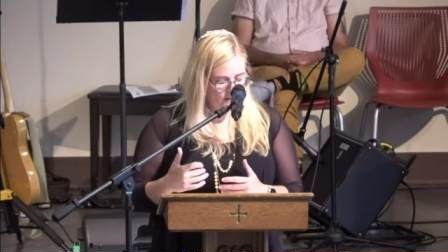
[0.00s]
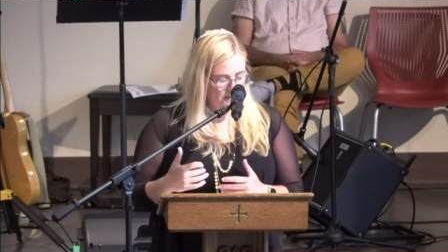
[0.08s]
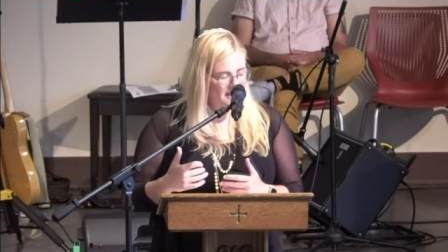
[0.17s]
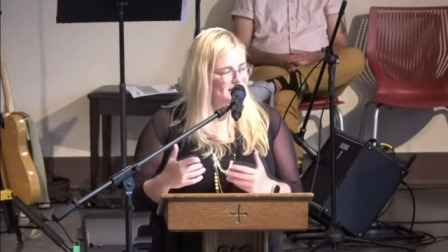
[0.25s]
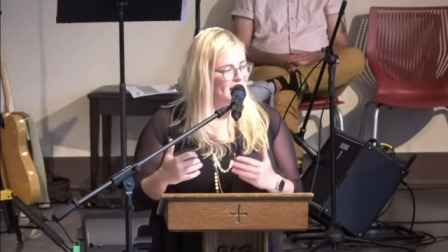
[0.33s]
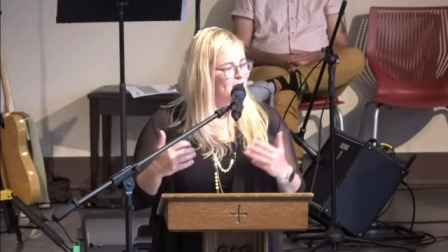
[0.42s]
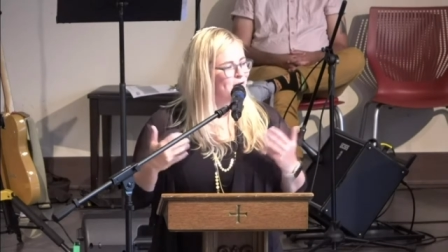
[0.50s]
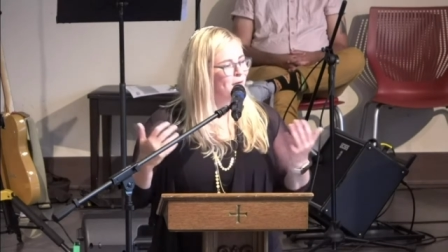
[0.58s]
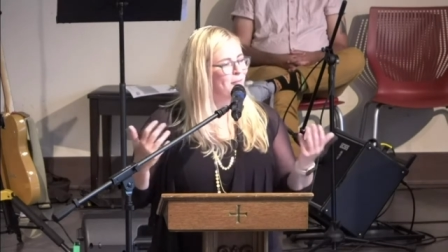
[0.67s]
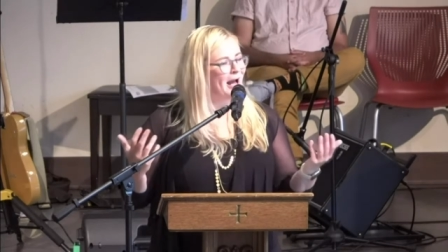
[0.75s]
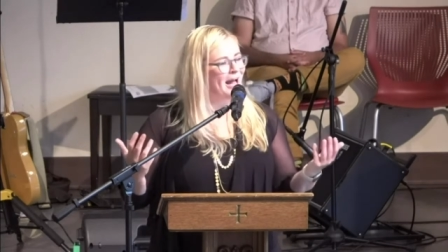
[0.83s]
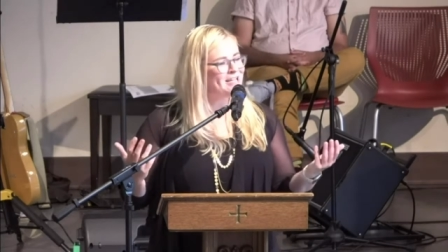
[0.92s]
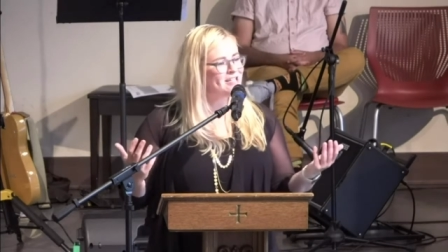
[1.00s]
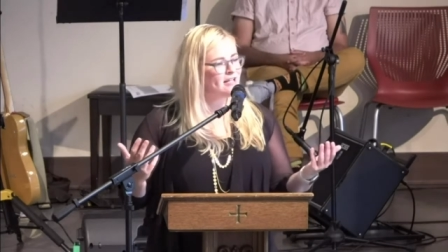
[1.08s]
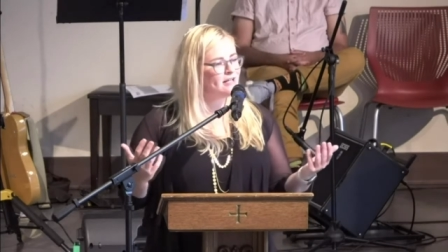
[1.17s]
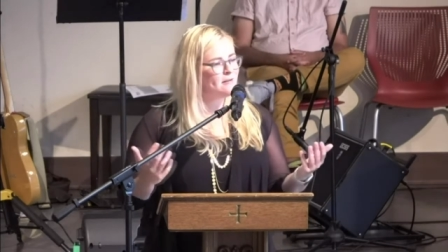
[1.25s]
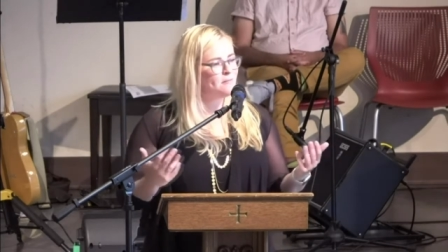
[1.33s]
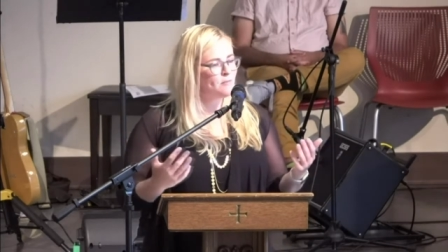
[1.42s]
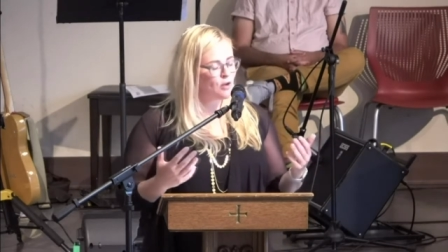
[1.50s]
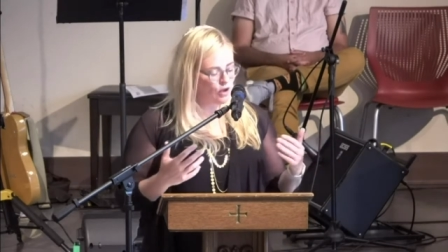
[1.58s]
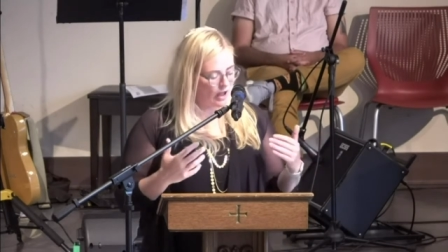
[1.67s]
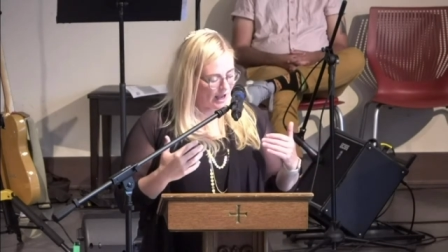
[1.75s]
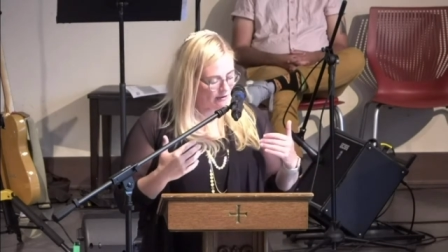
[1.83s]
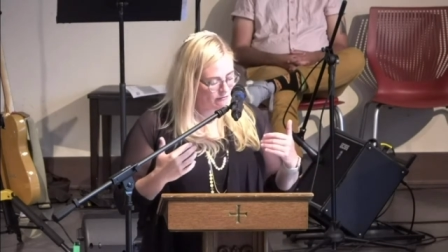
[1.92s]
Because can you imagine it?
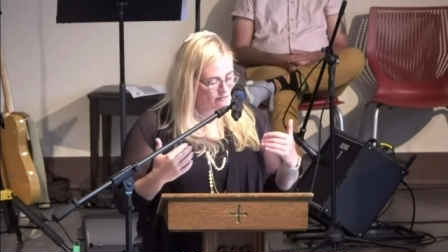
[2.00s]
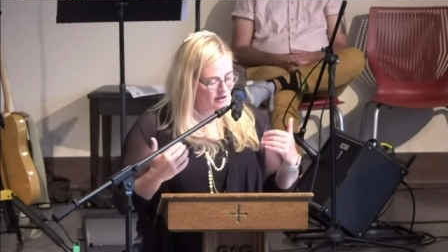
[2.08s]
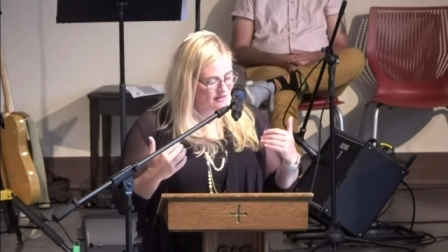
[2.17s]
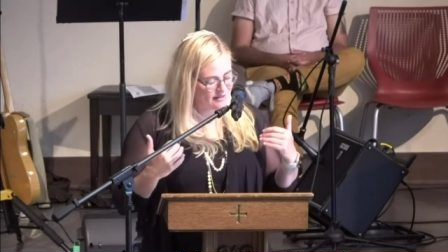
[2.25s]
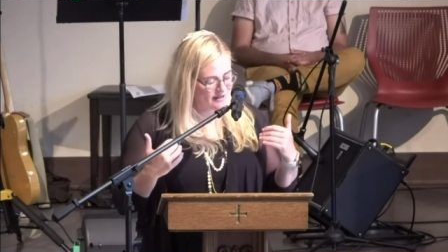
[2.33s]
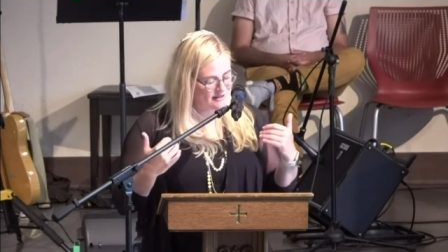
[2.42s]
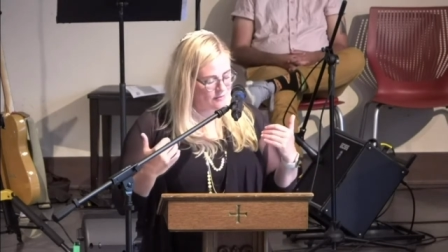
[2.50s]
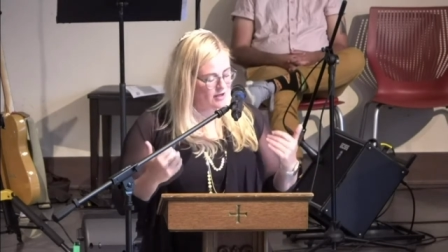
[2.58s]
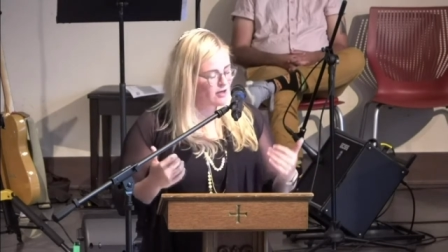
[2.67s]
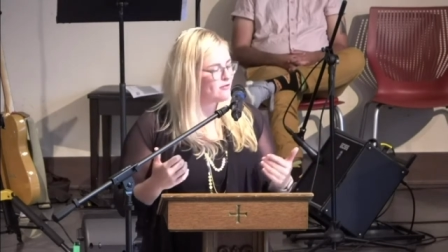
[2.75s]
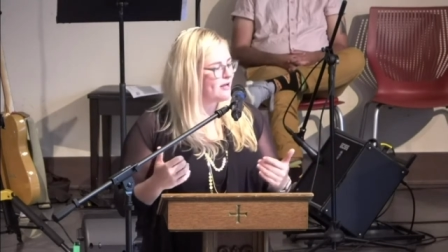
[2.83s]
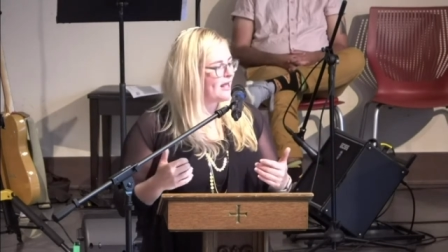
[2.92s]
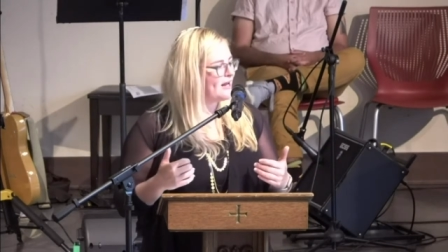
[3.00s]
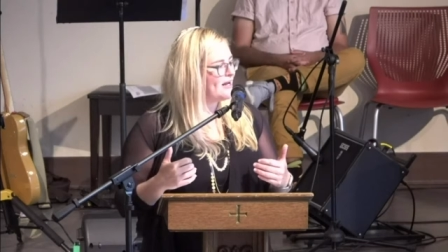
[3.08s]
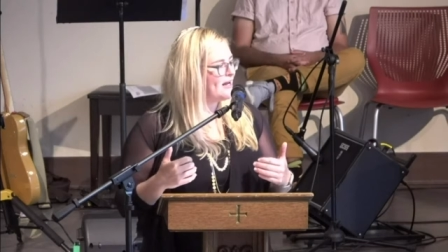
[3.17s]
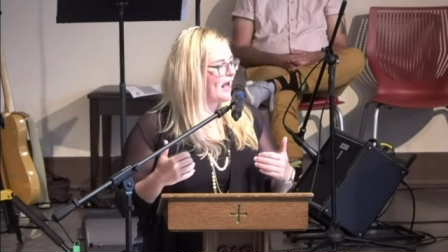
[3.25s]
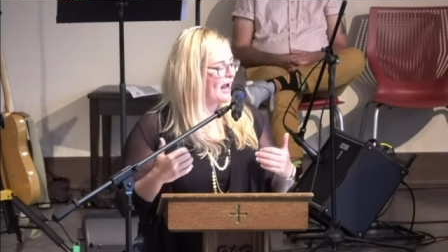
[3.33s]
Everything that we created